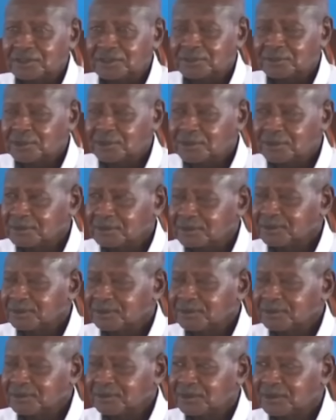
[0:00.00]
Because
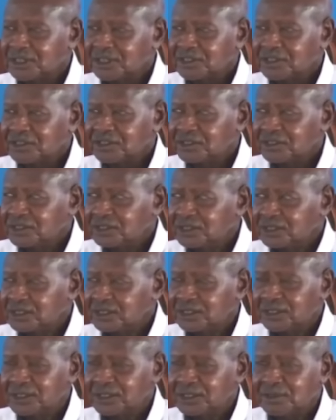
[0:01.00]
in the
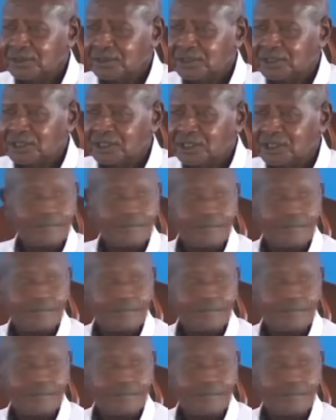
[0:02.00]
1963 meeting,